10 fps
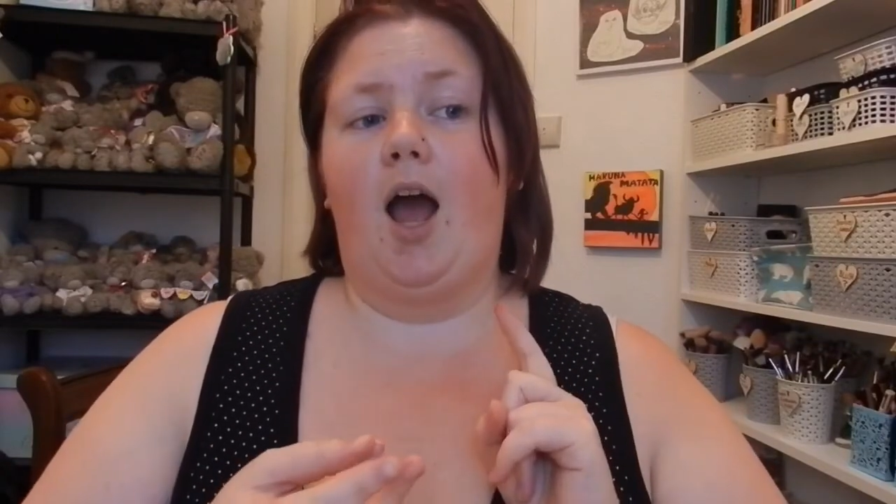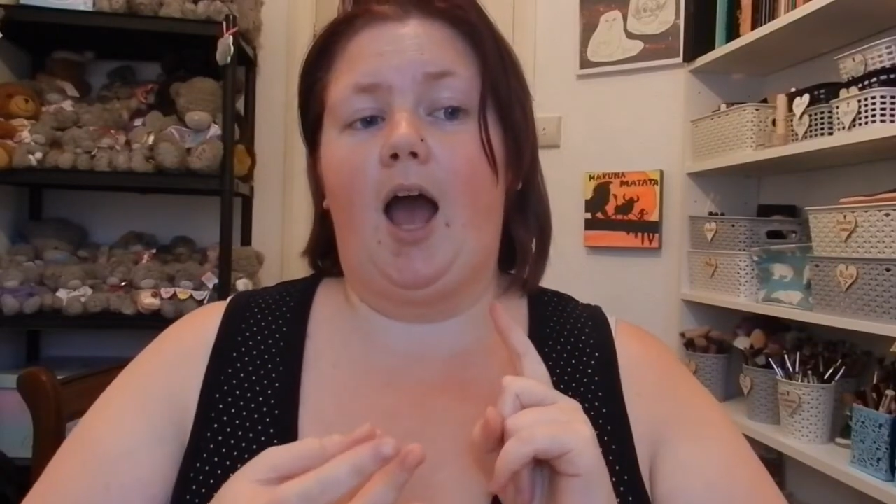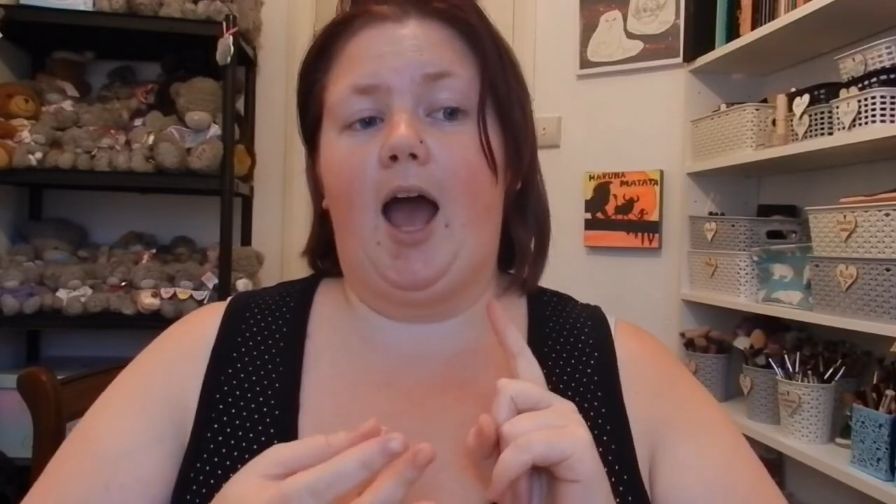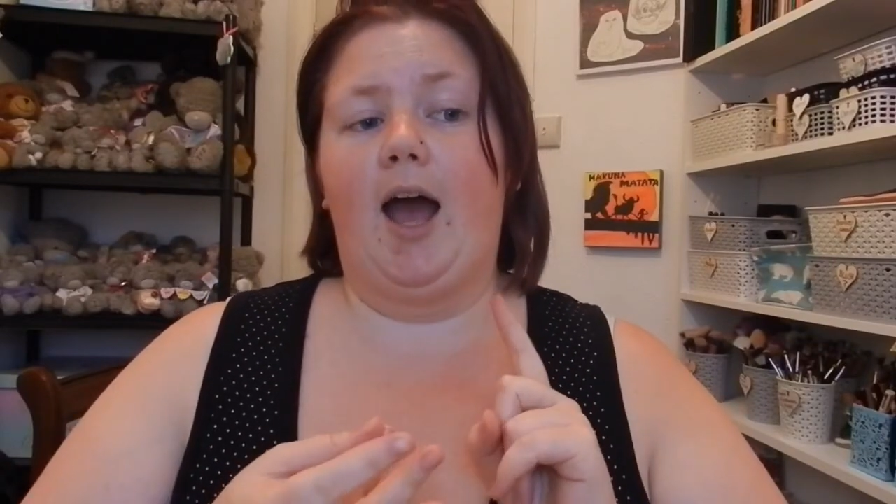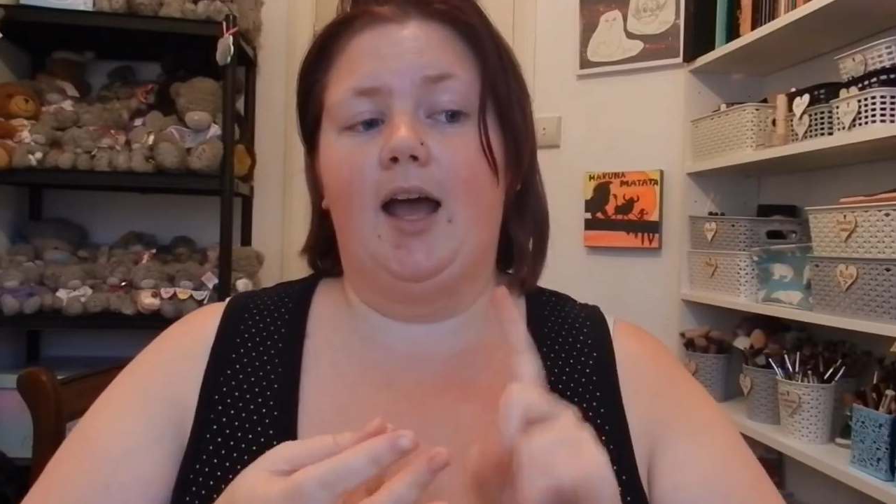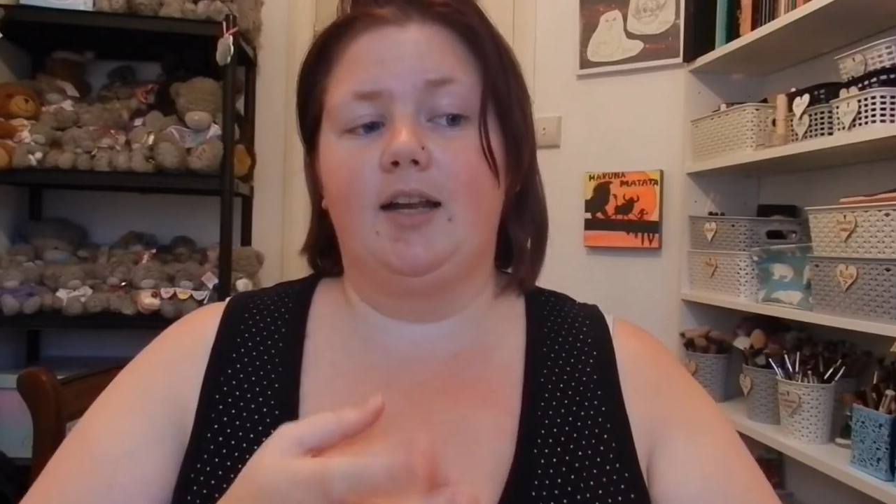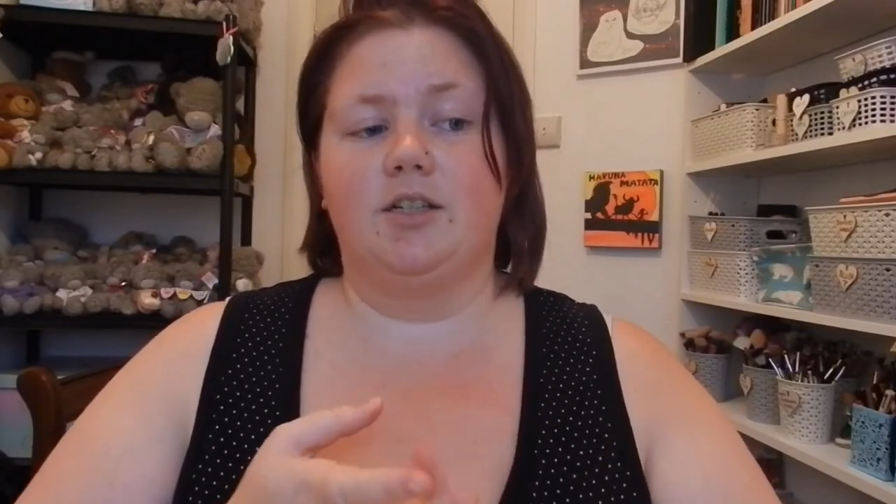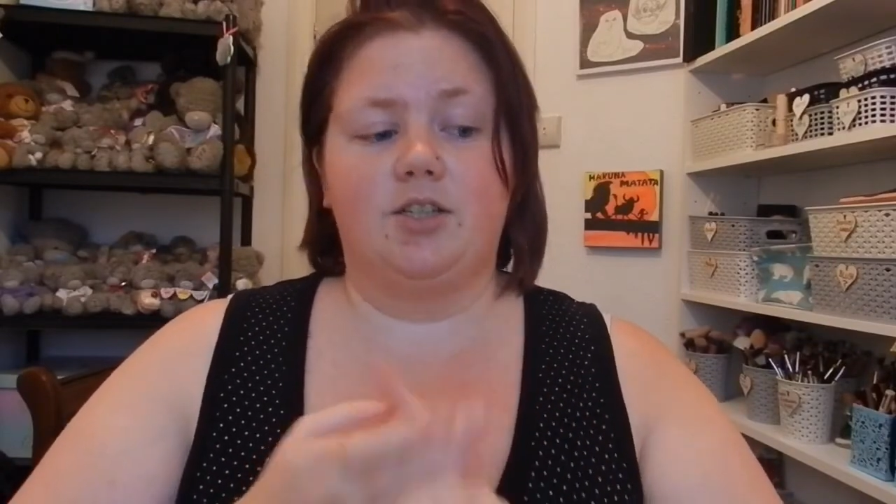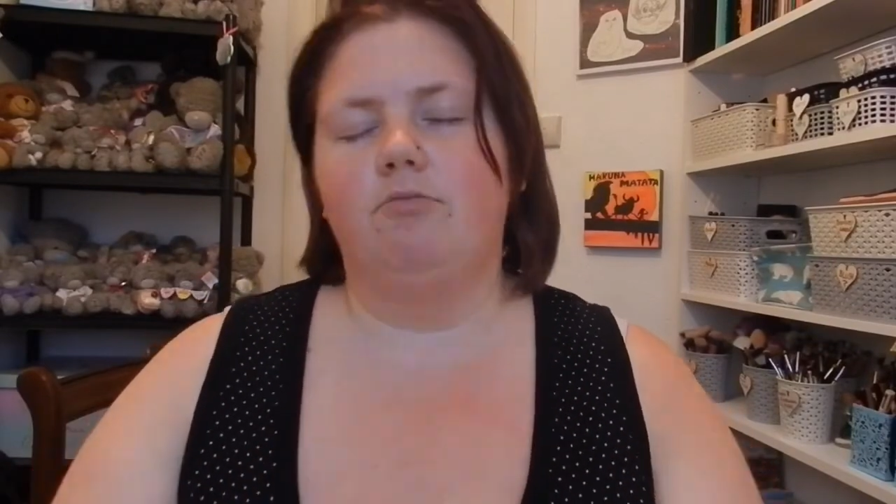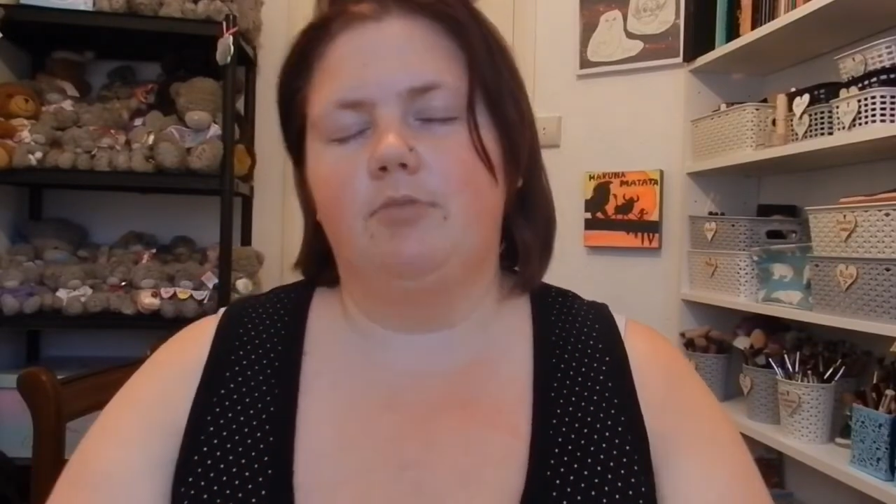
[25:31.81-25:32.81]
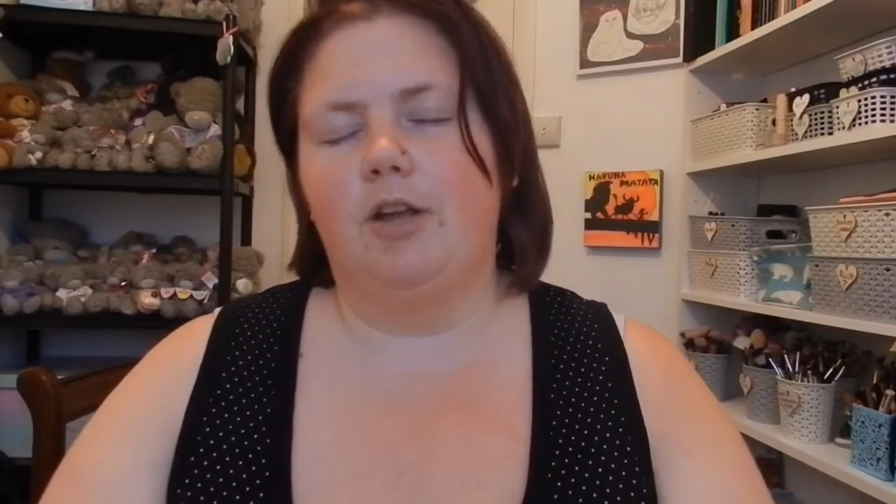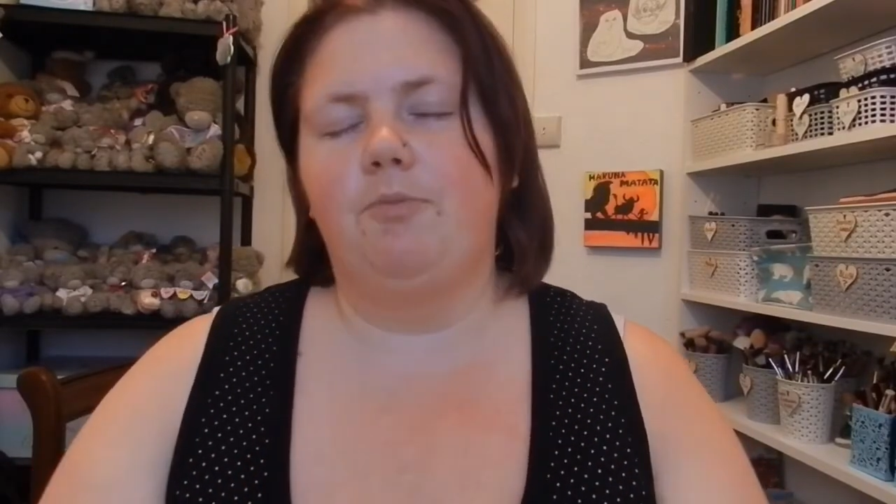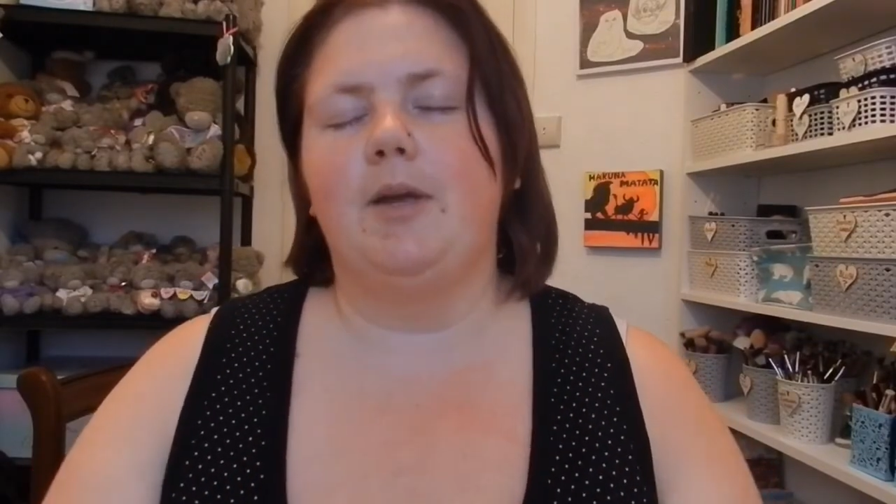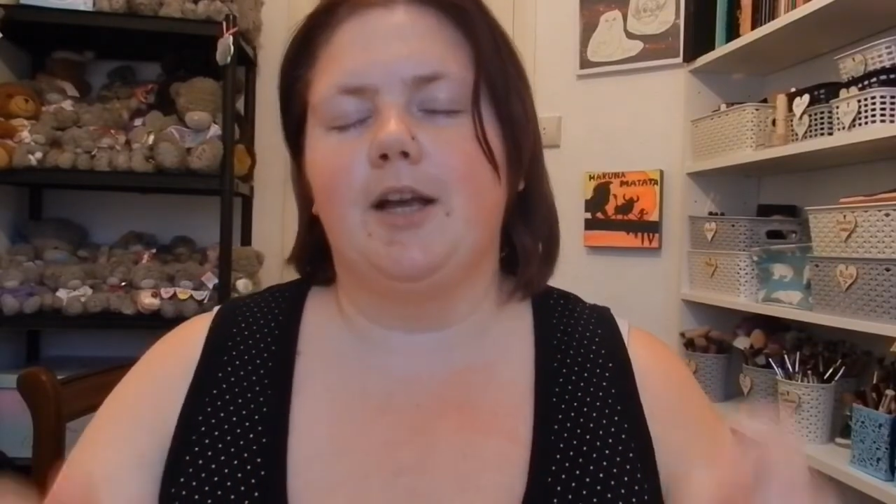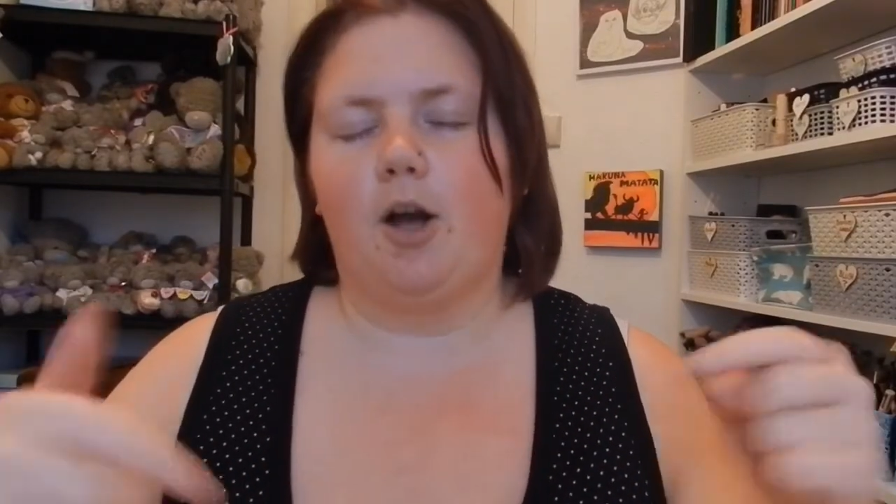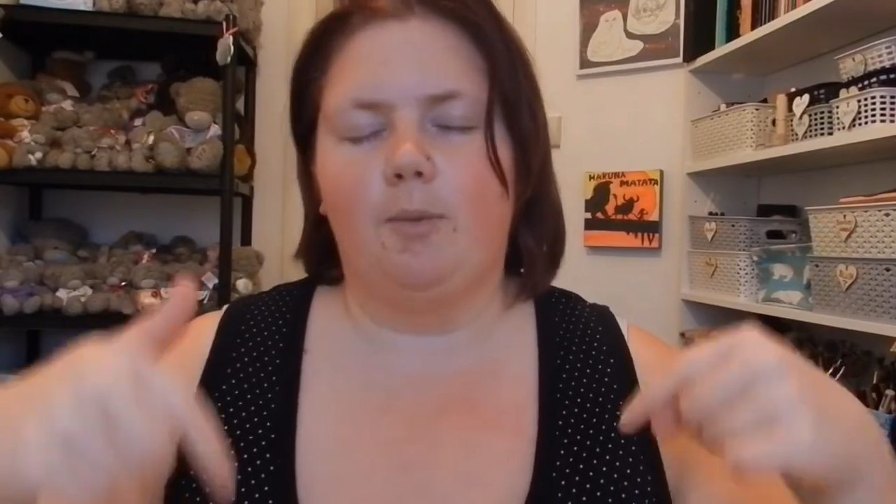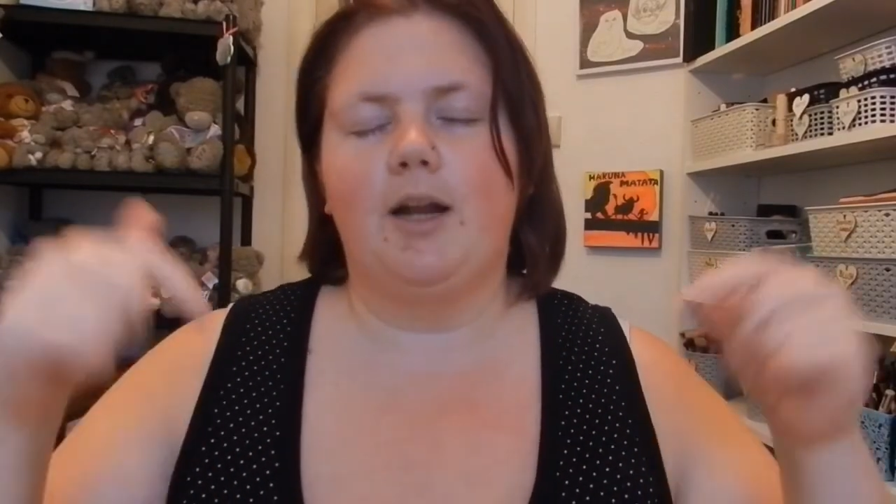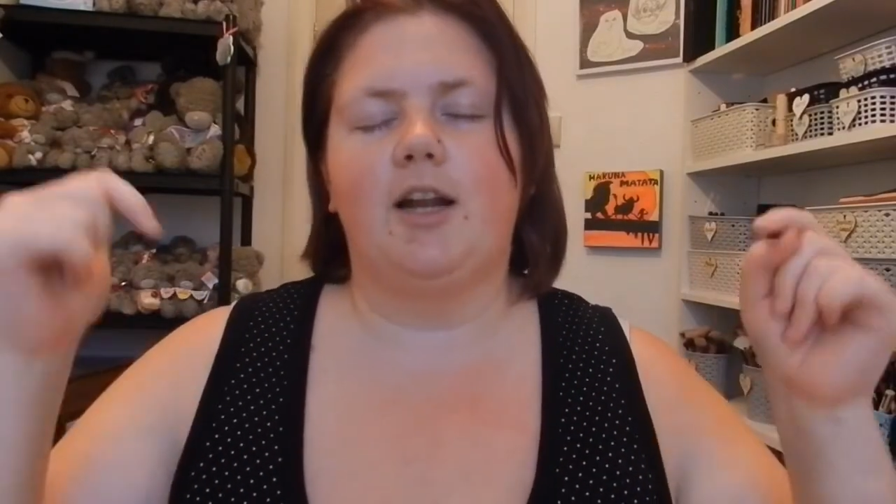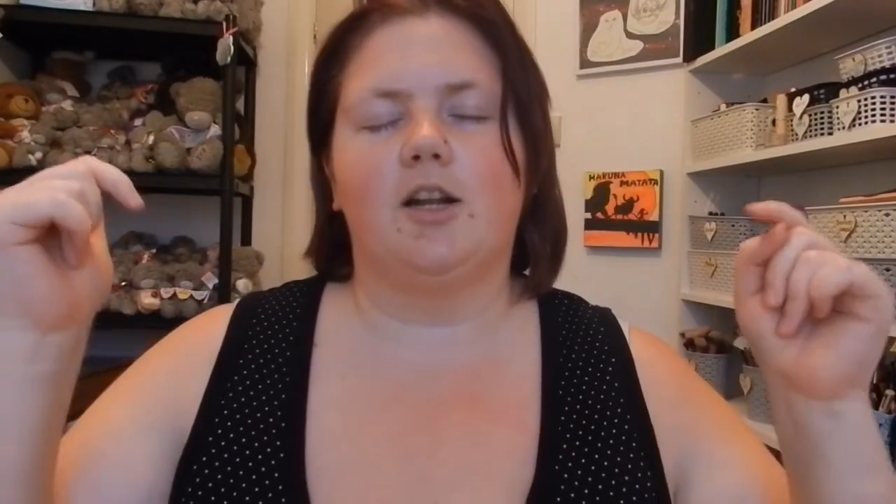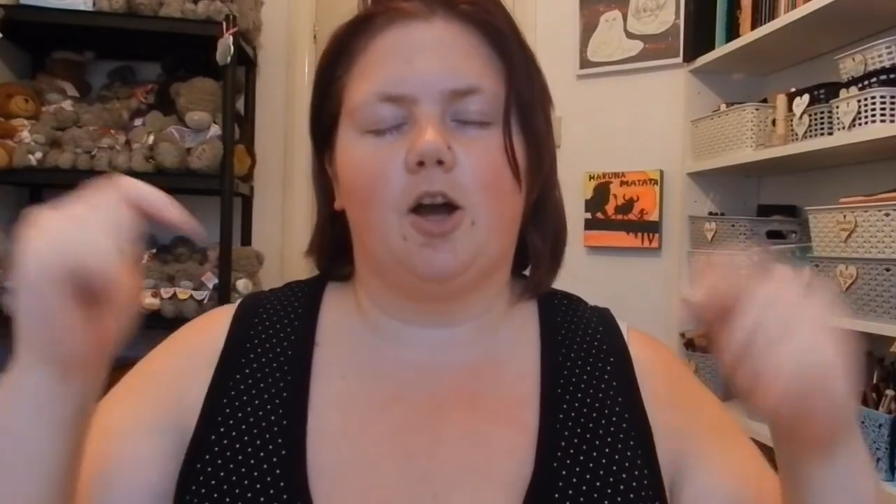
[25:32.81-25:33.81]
and leave me a comment in the